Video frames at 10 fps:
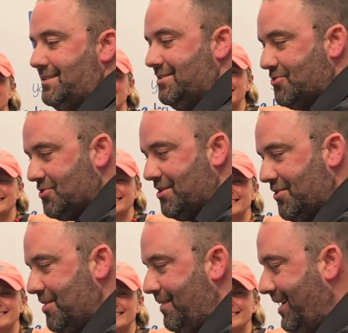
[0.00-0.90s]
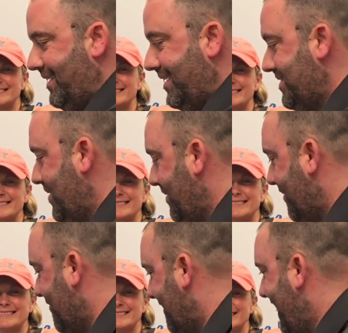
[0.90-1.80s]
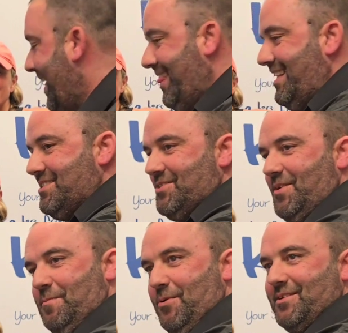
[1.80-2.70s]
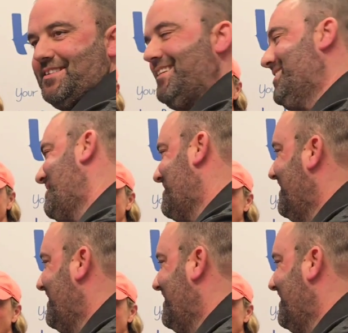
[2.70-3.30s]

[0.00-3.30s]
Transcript: It's just none of my idea. I thought, let's start a podcast.